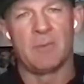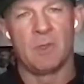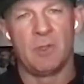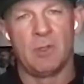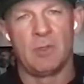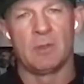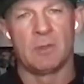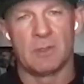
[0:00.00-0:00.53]

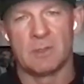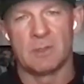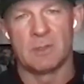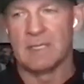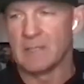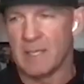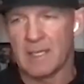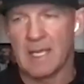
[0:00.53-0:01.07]

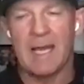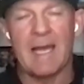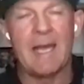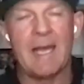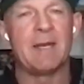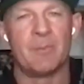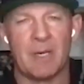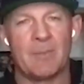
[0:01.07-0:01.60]
And I guide
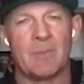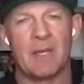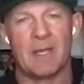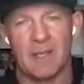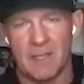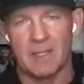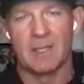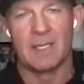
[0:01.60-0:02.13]
them, but I'm
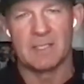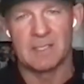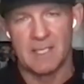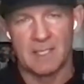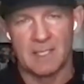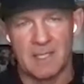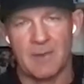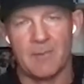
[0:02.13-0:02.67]
like, let's
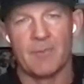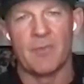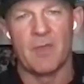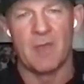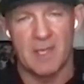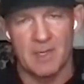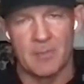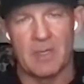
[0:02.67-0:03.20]
get them
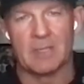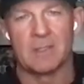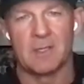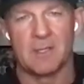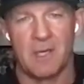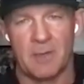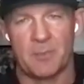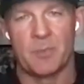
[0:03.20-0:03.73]
thinking about the
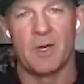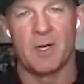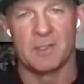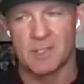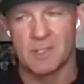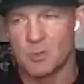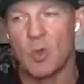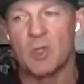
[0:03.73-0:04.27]
thought
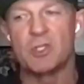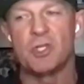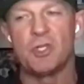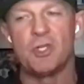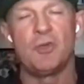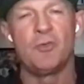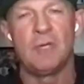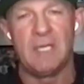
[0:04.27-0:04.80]
process. What do
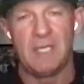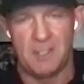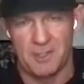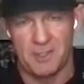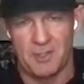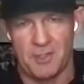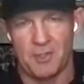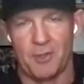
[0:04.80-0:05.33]
you need to
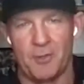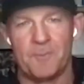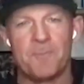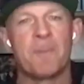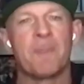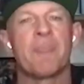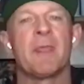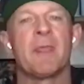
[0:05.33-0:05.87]
do
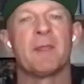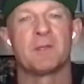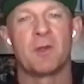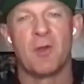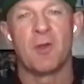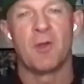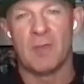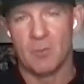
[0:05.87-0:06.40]
to
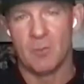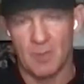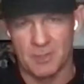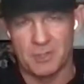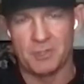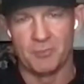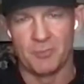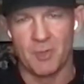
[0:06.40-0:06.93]
go get
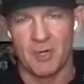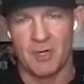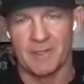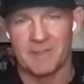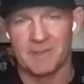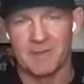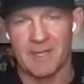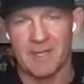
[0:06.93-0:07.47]
what you want?
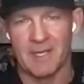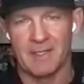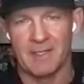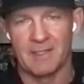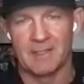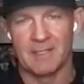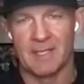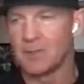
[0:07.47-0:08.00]
Okay,
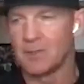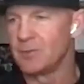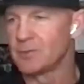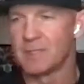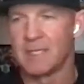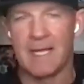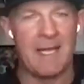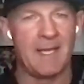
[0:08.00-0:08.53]
not who's
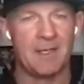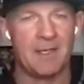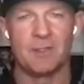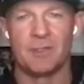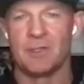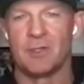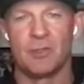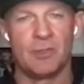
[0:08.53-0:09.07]
going to hand it
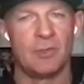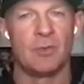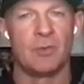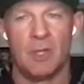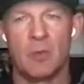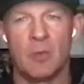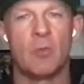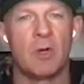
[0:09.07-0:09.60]
to you.
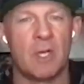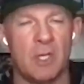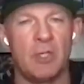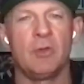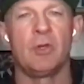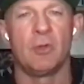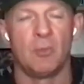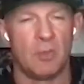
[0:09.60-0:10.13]
What can you do?